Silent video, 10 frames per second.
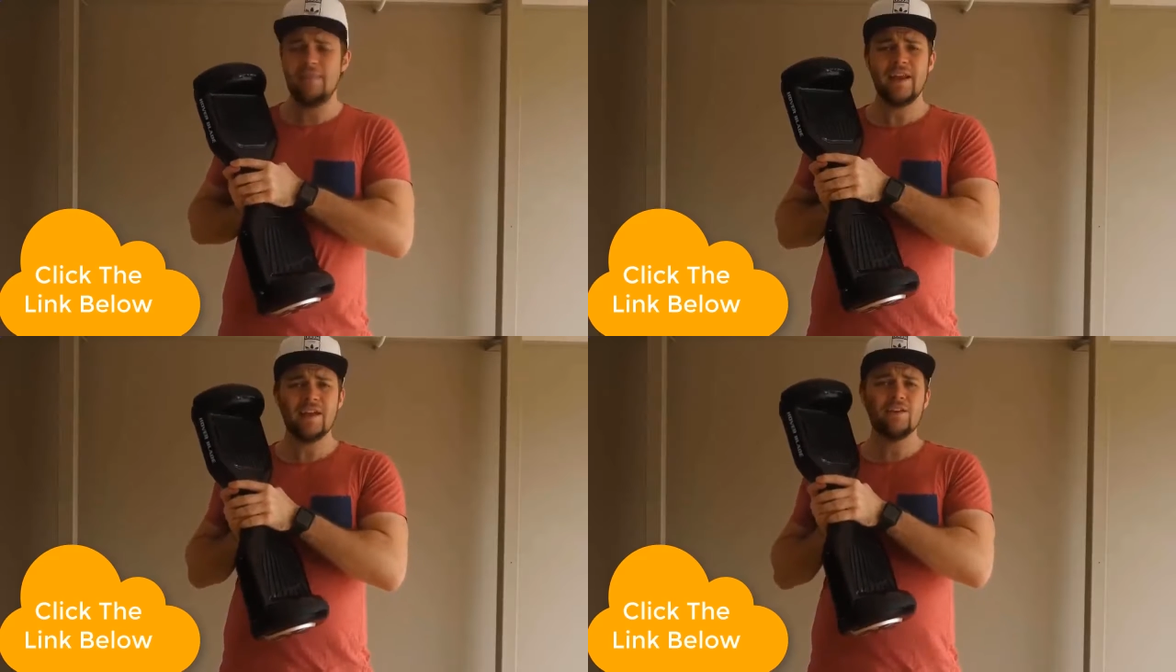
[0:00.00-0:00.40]

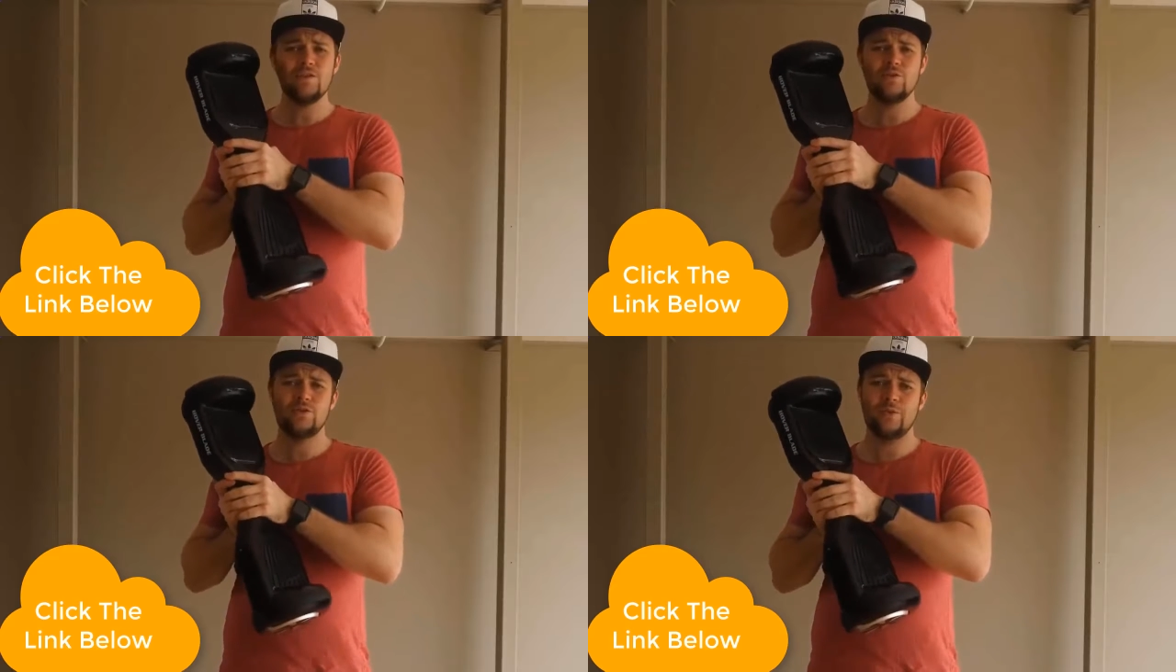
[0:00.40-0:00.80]
And then I got
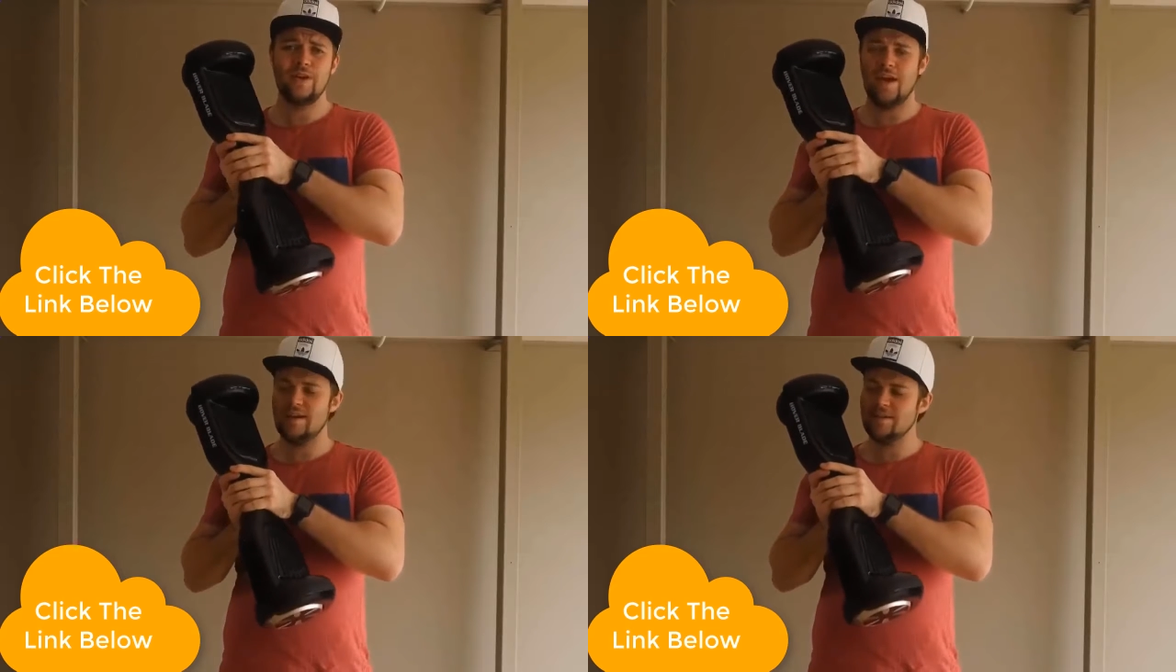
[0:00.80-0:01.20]
used to
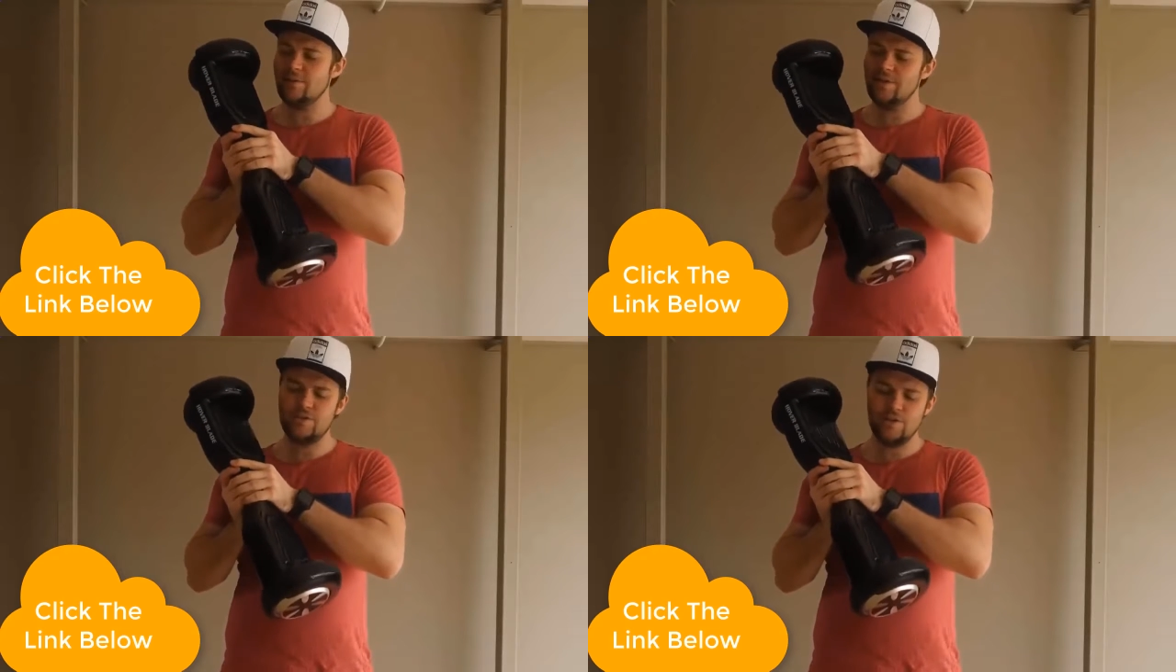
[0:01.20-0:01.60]
it, guys, and
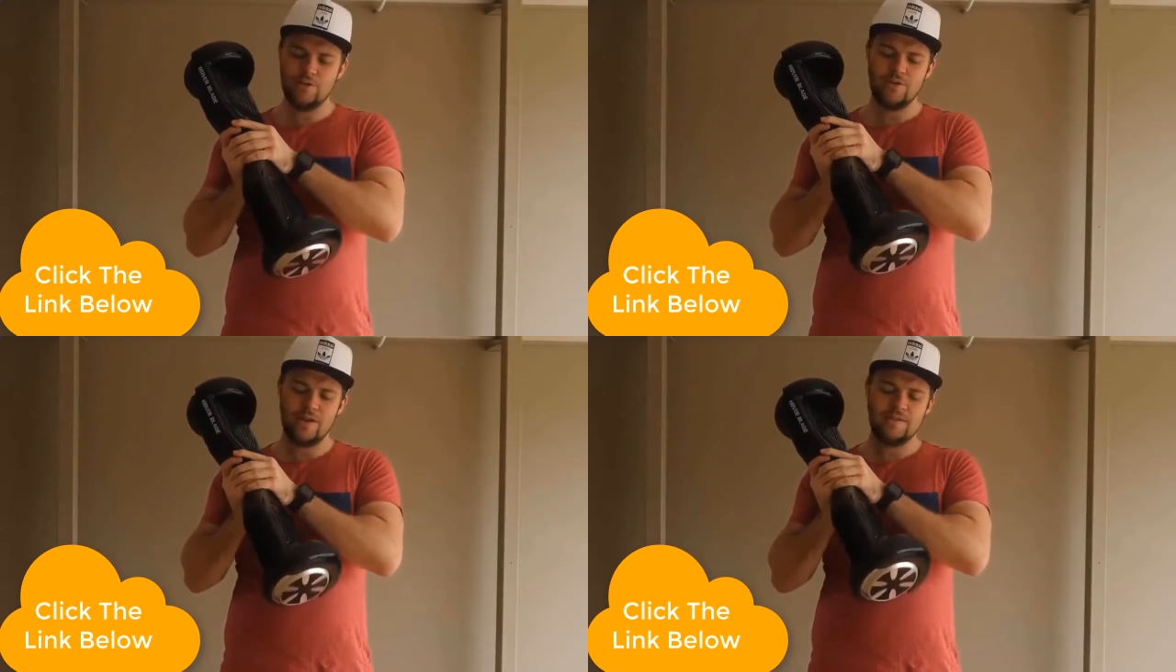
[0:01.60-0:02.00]
I want to show
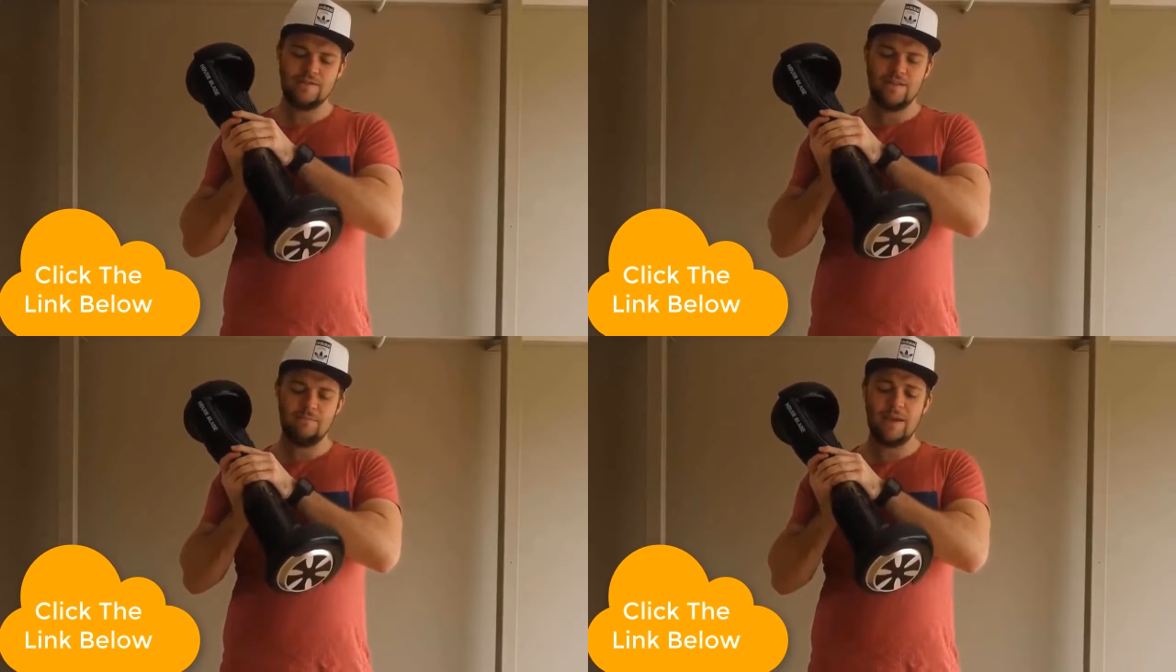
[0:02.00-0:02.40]
you
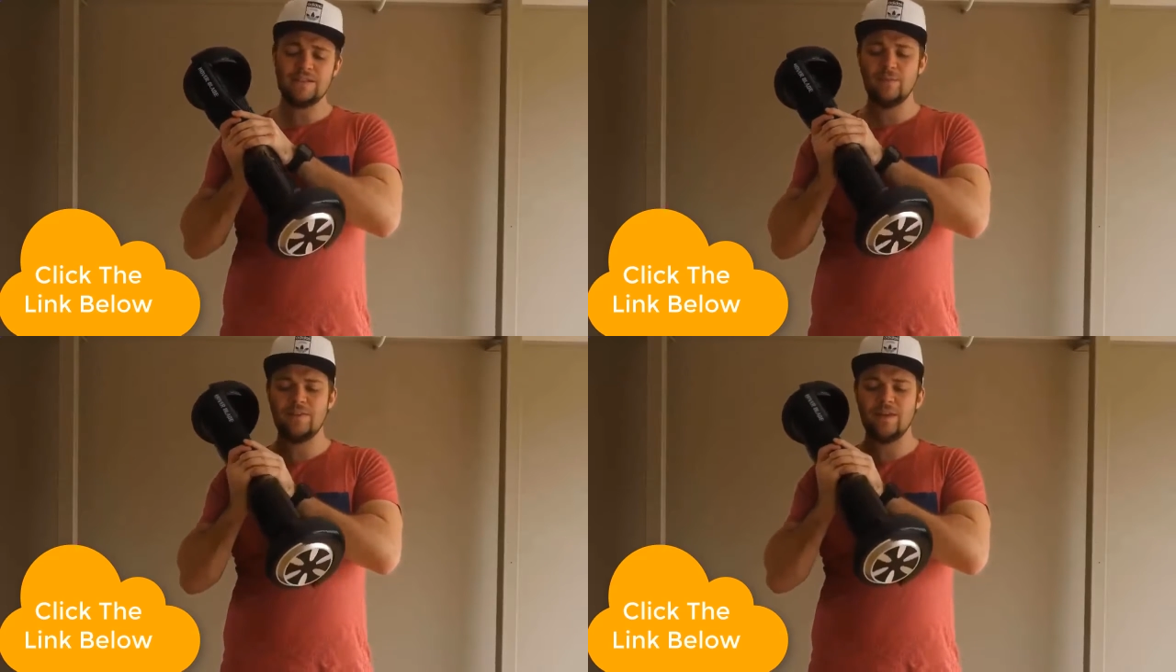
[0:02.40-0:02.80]
guys the
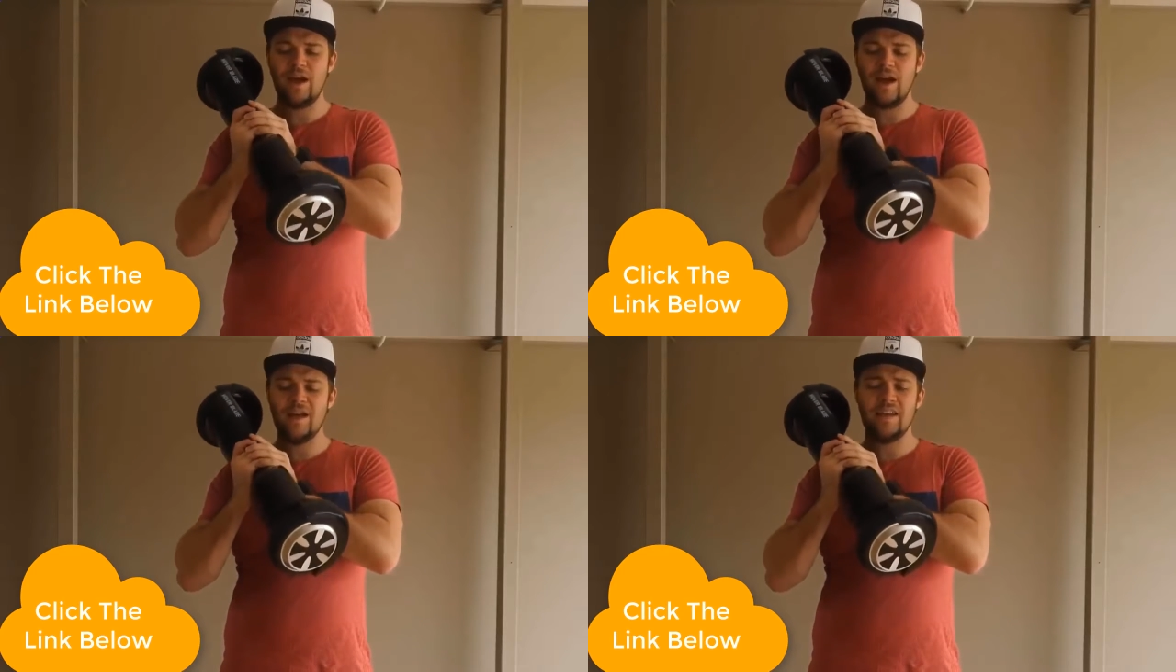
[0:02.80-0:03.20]
best way
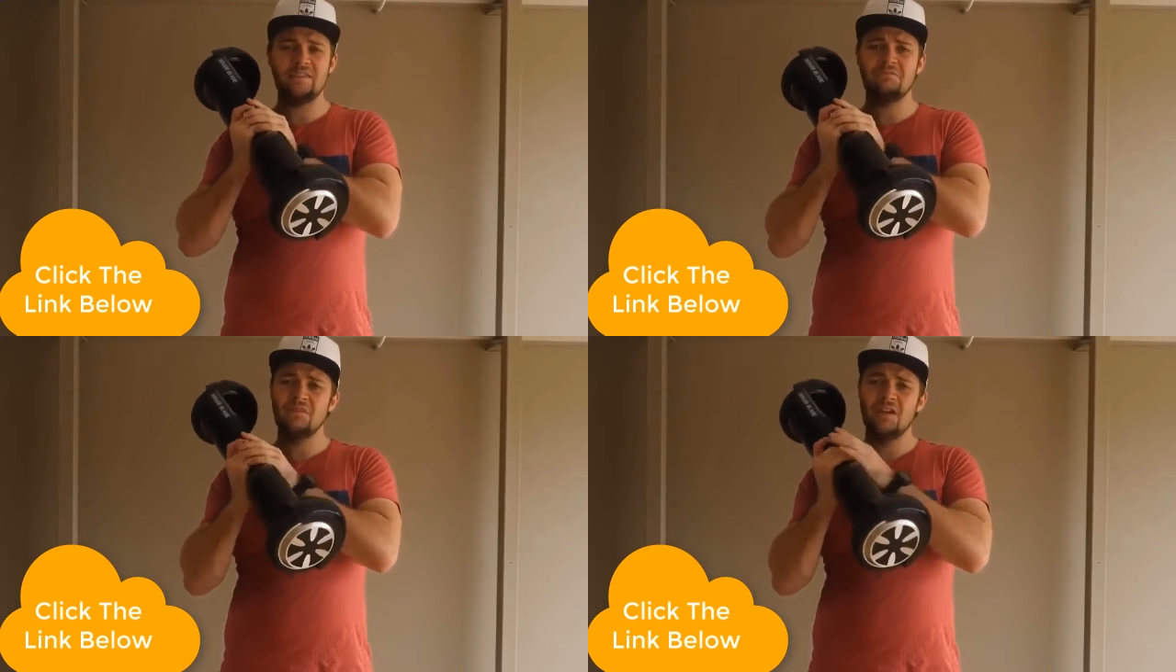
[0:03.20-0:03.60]
that
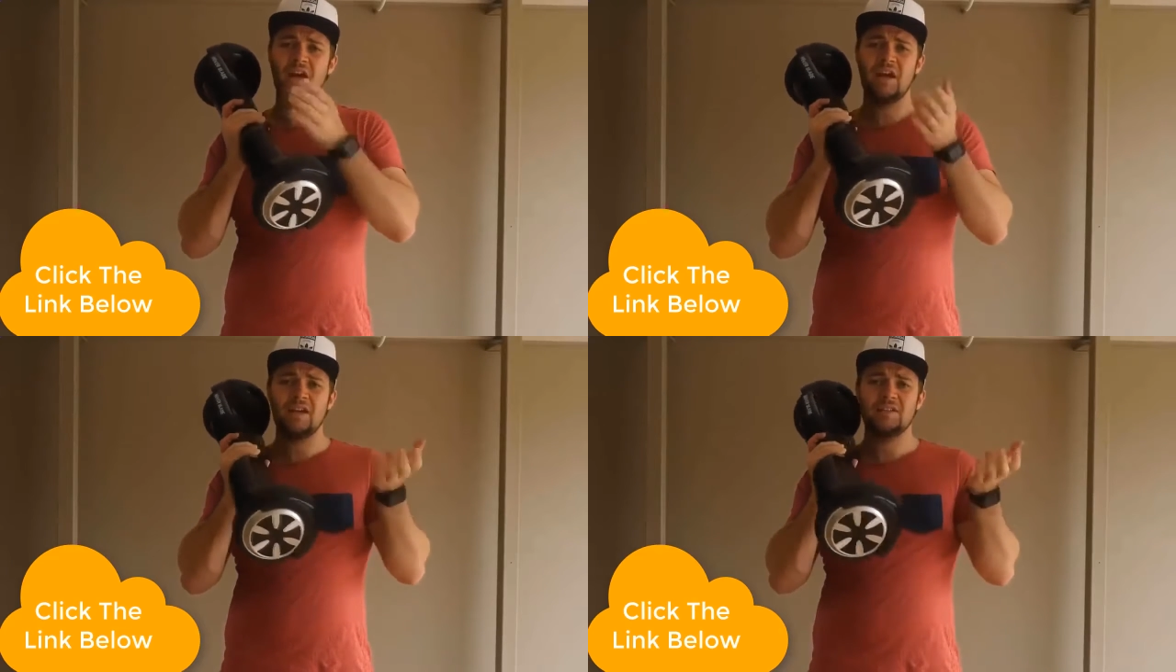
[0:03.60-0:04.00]

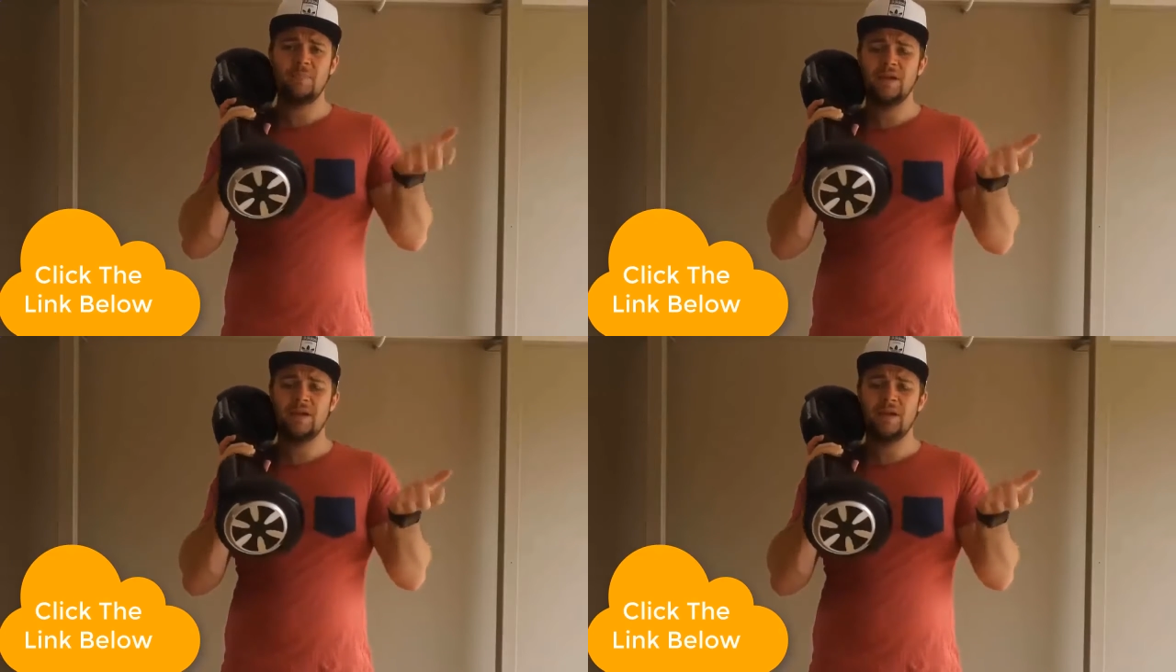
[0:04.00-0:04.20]
I guess